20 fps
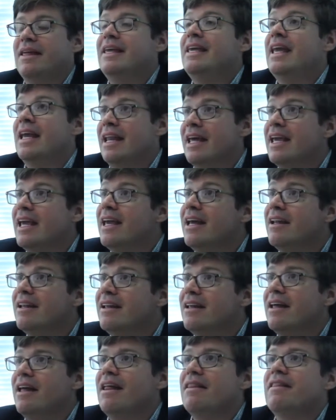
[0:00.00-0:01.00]
getting it,
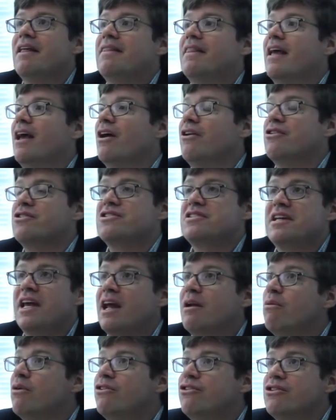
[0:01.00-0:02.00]
that they
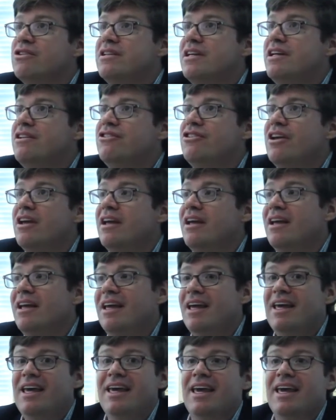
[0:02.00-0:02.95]
understand what you're teaching,